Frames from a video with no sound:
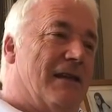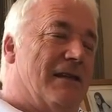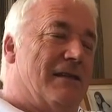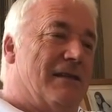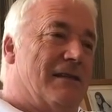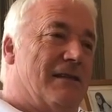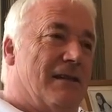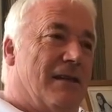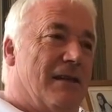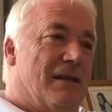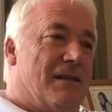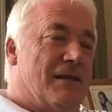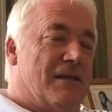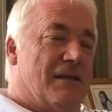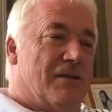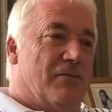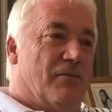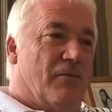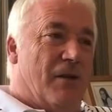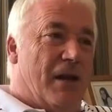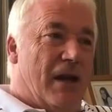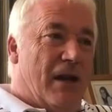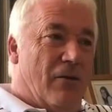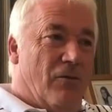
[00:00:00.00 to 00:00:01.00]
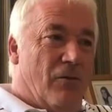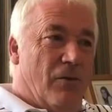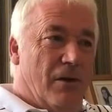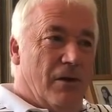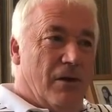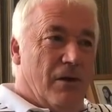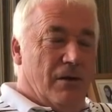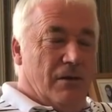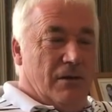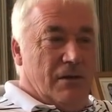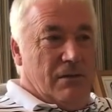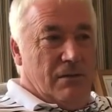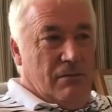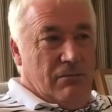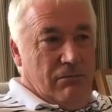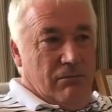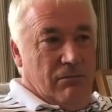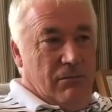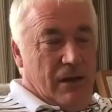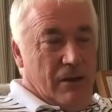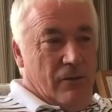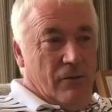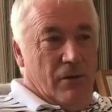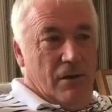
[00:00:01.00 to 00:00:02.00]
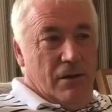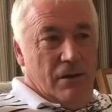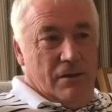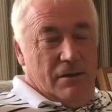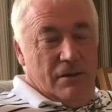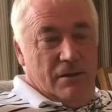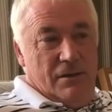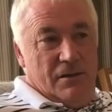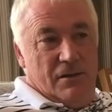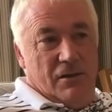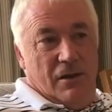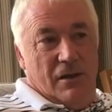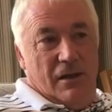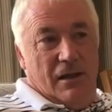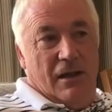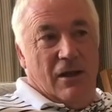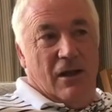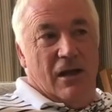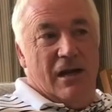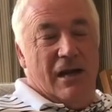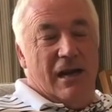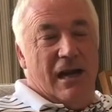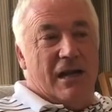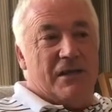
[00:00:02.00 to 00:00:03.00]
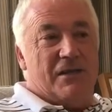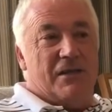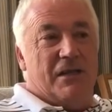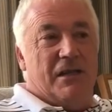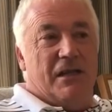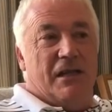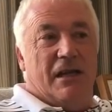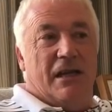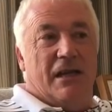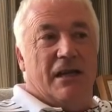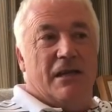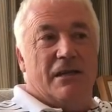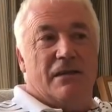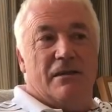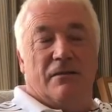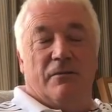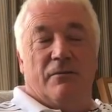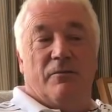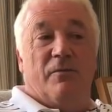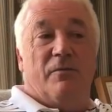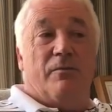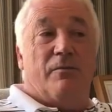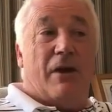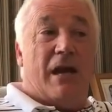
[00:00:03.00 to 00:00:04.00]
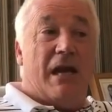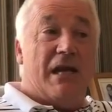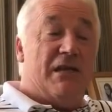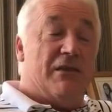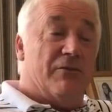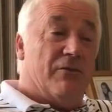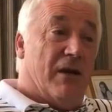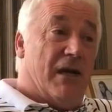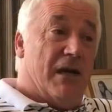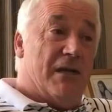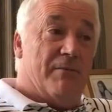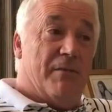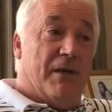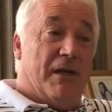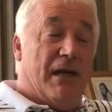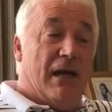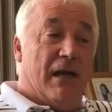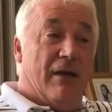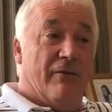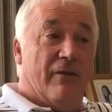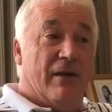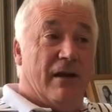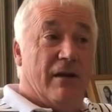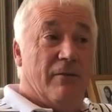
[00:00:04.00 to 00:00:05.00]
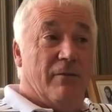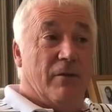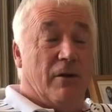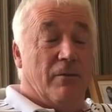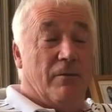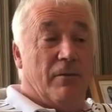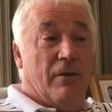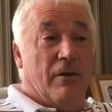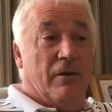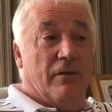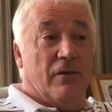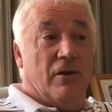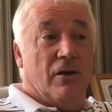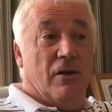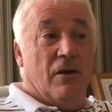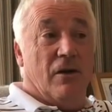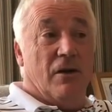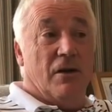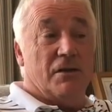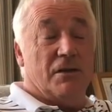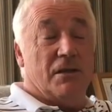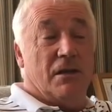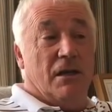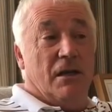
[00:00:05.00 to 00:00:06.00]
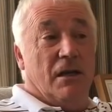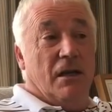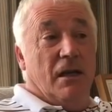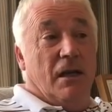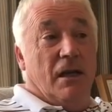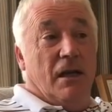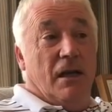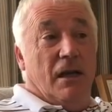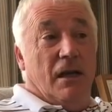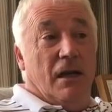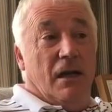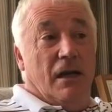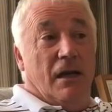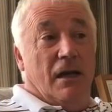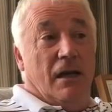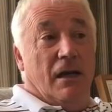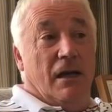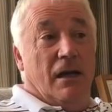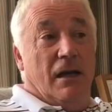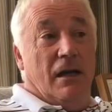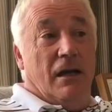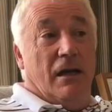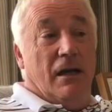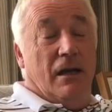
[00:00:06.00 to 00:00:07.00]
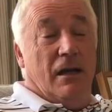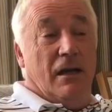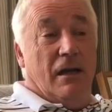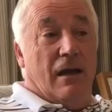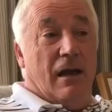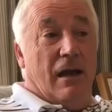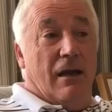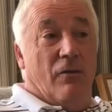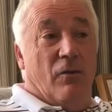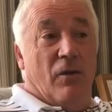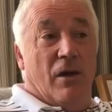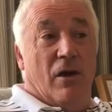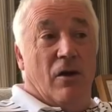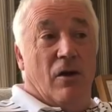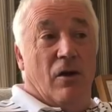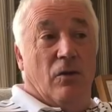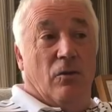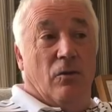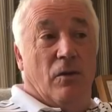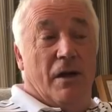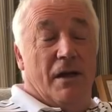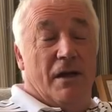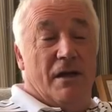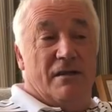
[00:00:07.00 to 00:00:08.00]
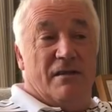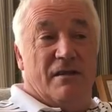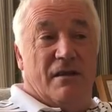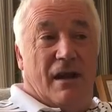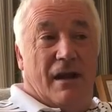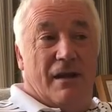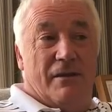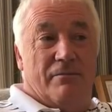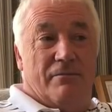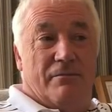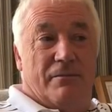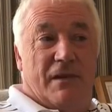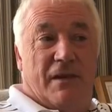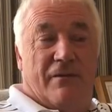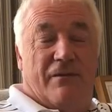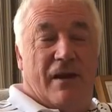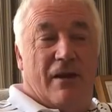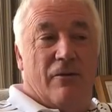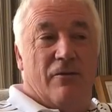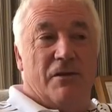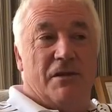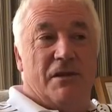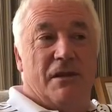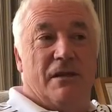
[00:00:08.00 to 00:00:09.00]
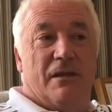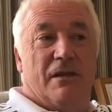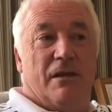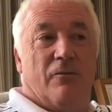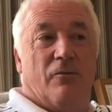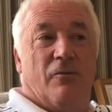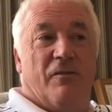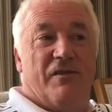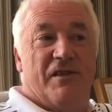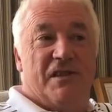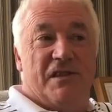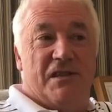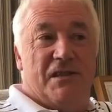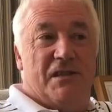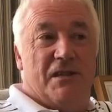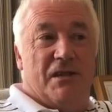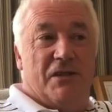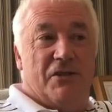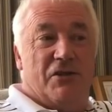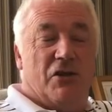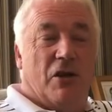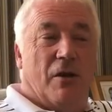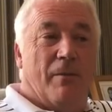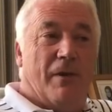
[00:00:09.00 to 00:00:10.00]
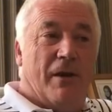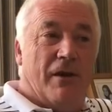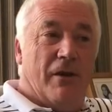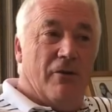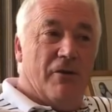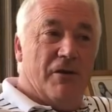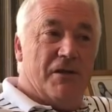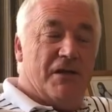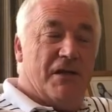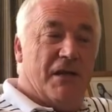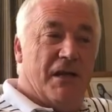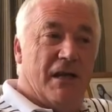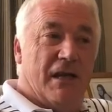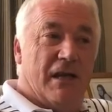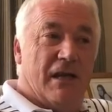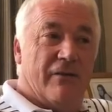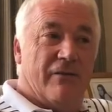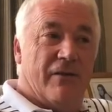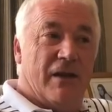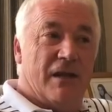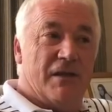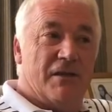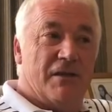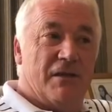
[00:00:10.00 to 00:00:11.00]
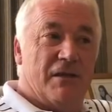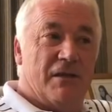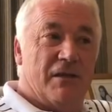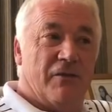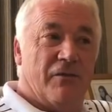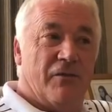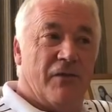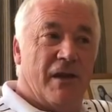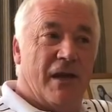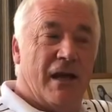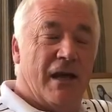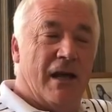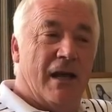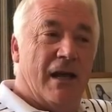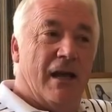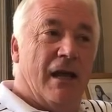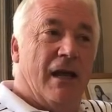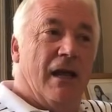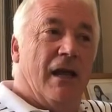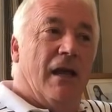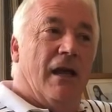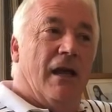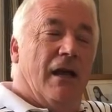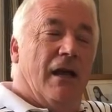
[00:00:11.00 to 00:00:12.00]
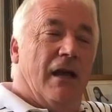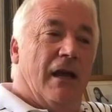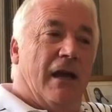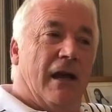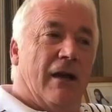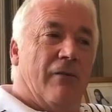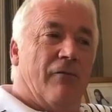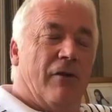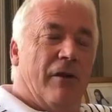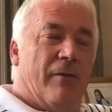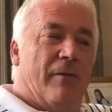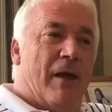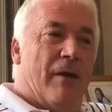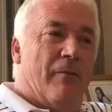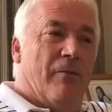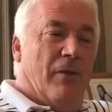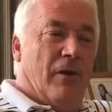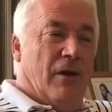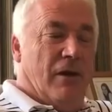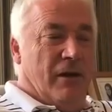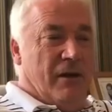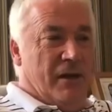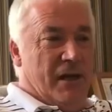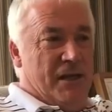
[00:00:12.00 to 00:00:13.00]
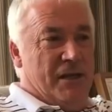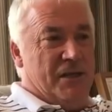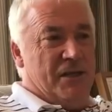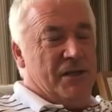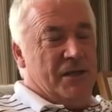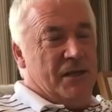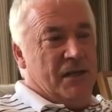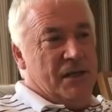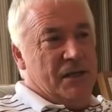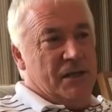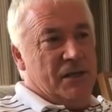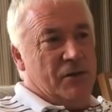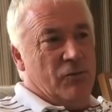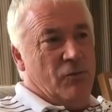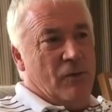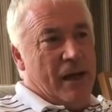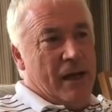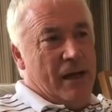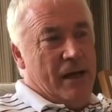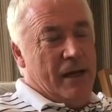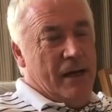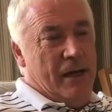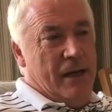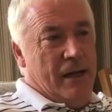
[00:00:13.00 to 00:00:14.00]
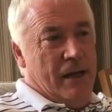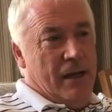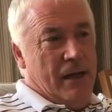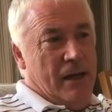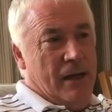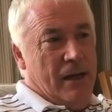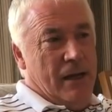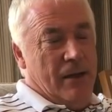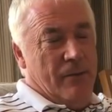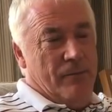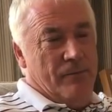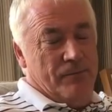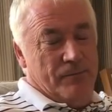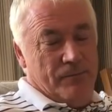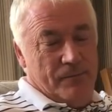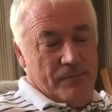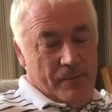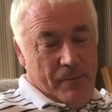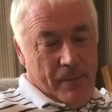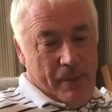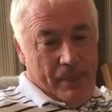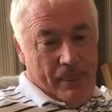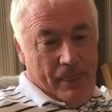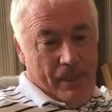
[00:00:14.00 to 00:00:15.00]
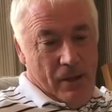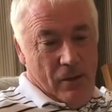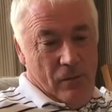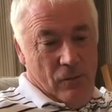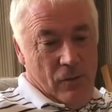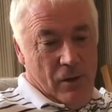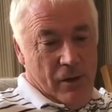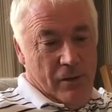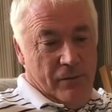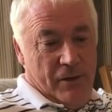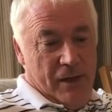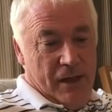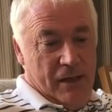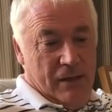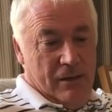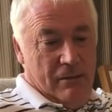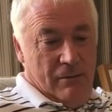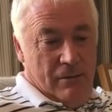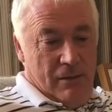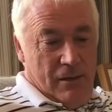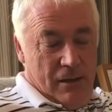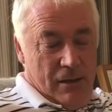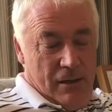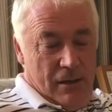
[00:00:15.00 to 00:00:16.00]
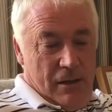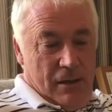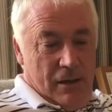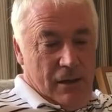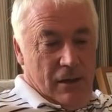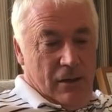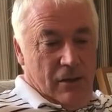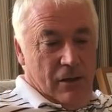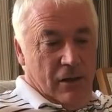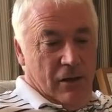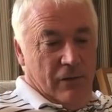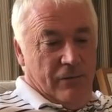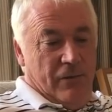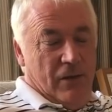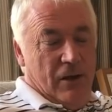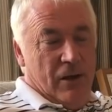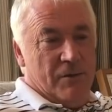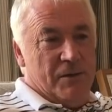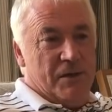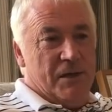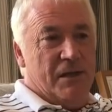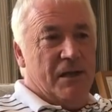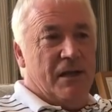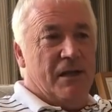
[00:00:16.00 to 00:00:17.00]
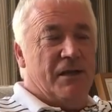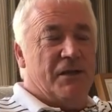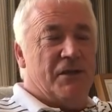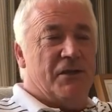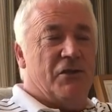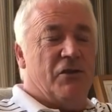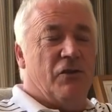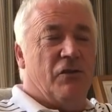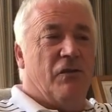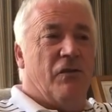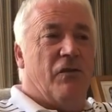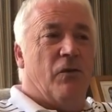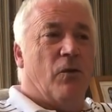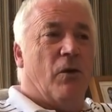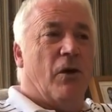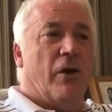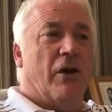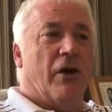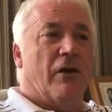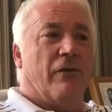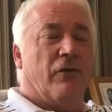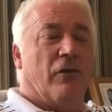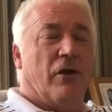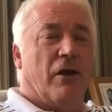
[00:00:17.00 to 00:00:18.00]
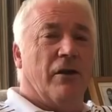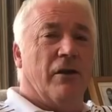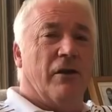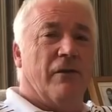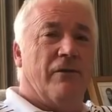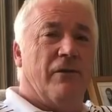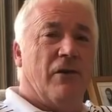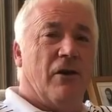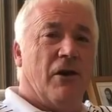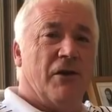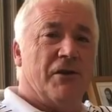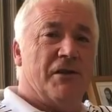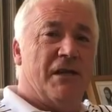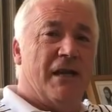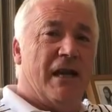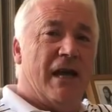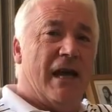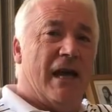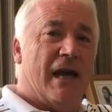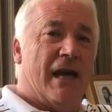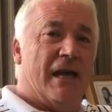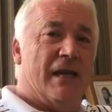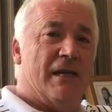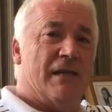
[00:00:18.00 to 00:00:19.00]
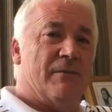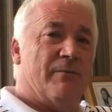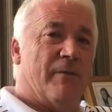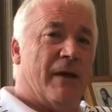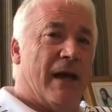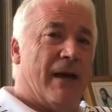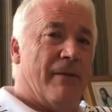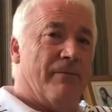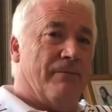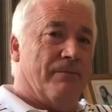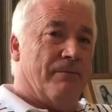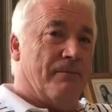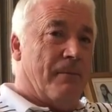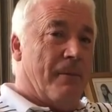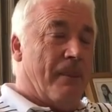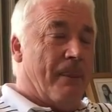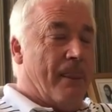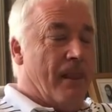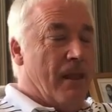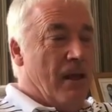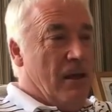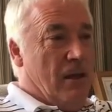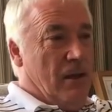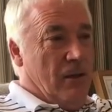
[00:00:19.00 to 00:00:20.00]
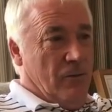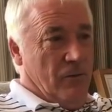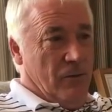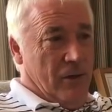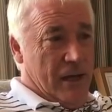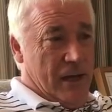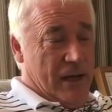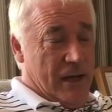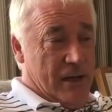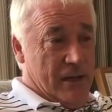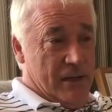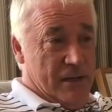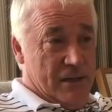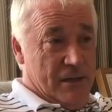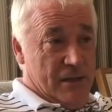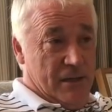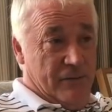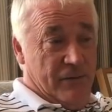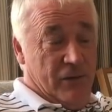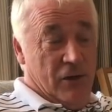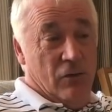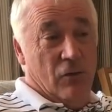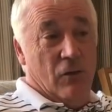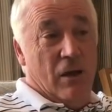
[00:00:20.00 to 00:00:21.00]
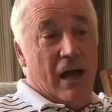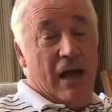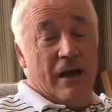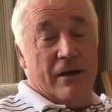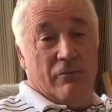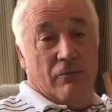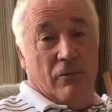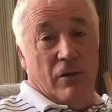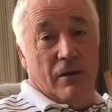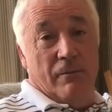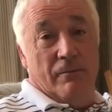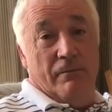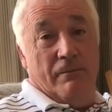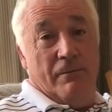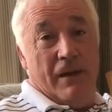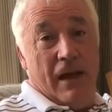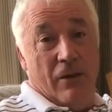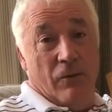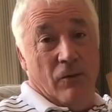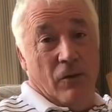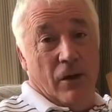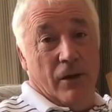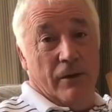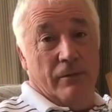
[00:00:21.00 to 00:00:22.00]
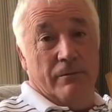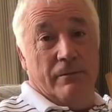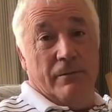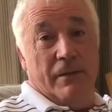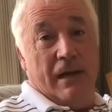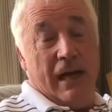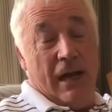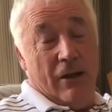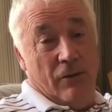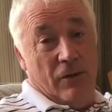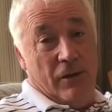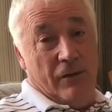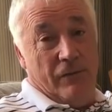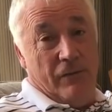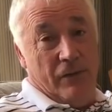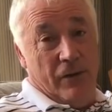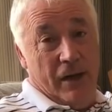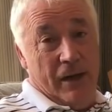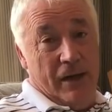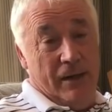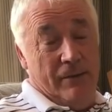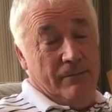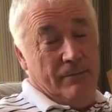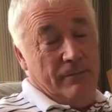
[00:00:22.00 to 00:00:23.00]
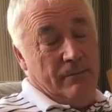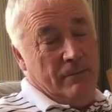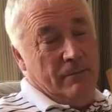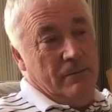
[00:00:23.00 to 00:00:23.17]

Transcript: as when I worked sort of in latter years, and price-wise became very popular, of course. If I was in the visiting a shop, I'd always take advantage of that. And I remember an instance when one of the other firms, they did a 2-for-1 offer on the 49s bet. Whereas if you had one, bet one, get one free.